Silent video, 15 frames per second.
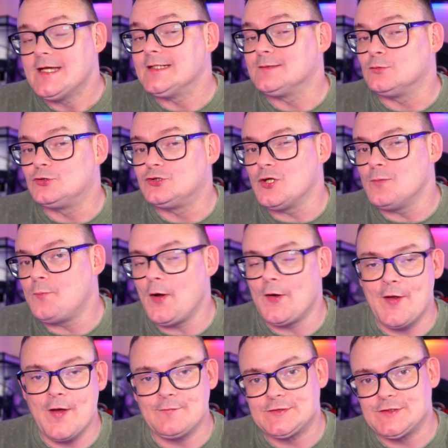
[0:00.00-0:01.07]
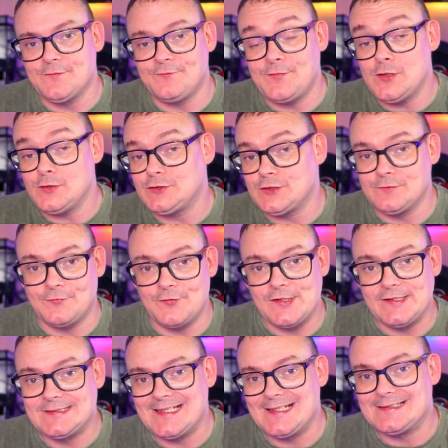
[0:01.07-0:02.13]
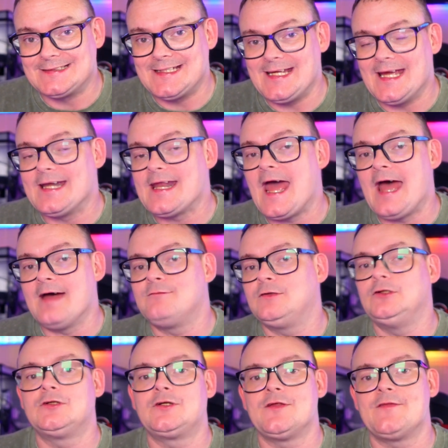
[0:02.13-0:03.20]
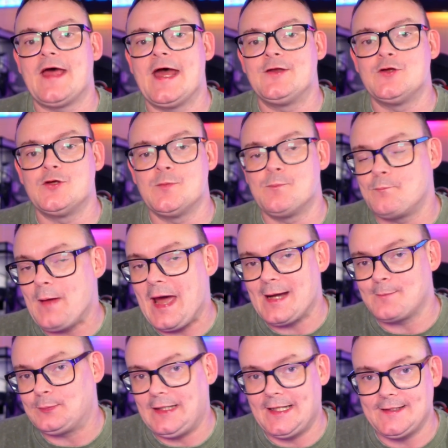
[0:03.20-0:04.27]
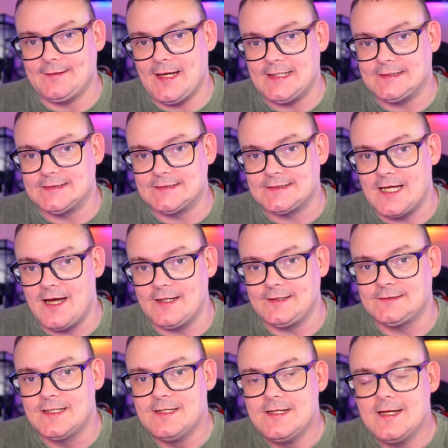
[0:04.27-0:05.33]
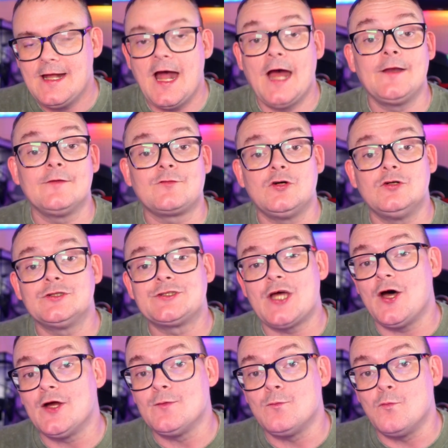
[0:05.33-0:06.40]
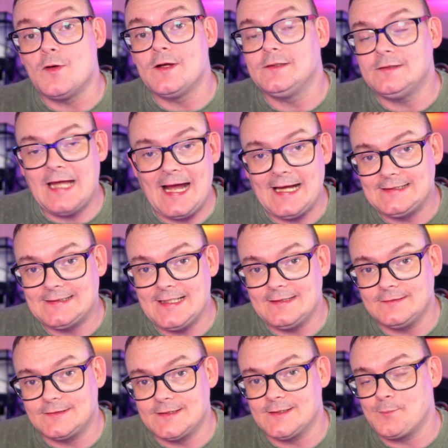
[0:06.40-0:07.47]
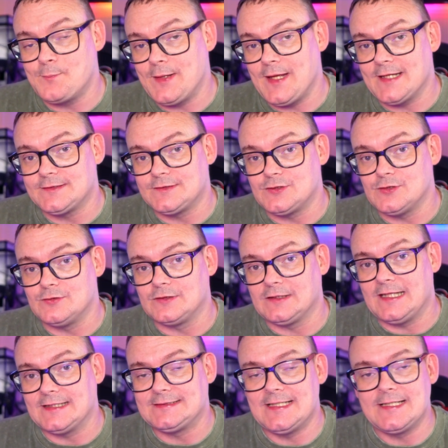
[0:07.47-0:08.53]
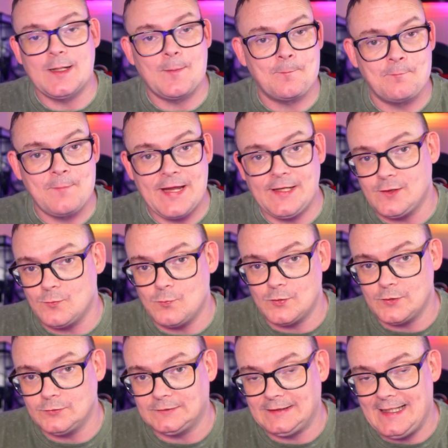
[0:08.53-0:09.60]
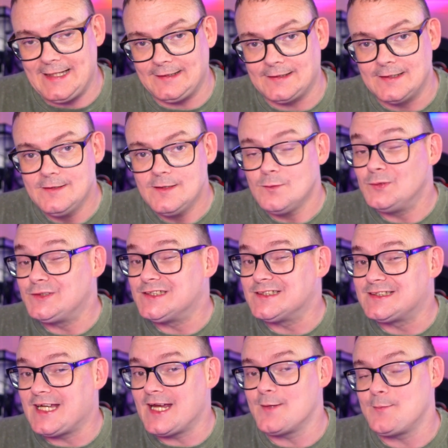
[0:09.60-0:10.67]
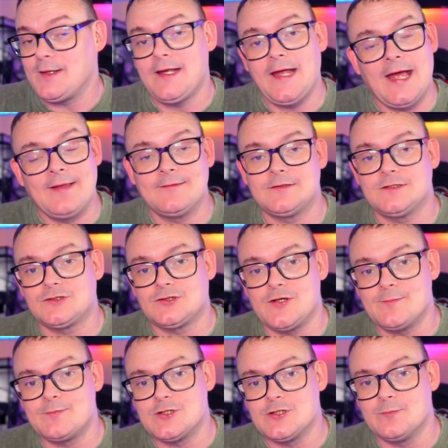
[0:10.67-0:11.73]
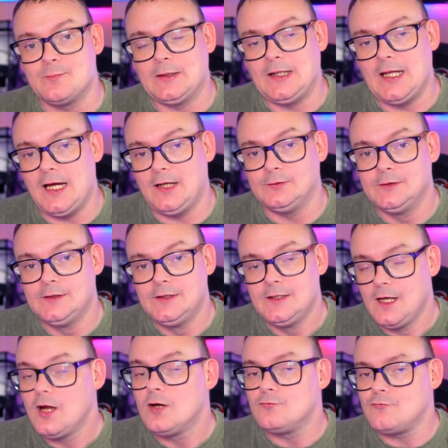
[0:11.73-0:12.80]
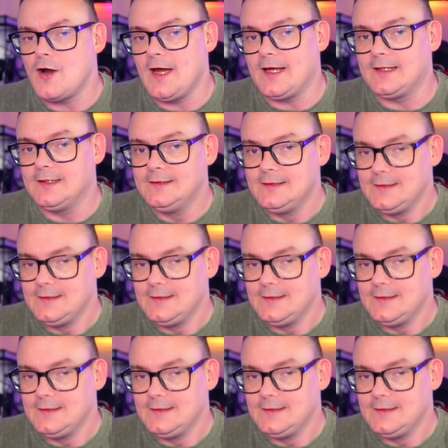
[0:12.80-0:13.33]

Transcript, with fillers: is we'll jump on over to Fusion 360 and have a look at that new backplate that I designed. And of course, I will add it to the PS2 Classic Maker World link, which is going to be in the description below. Right,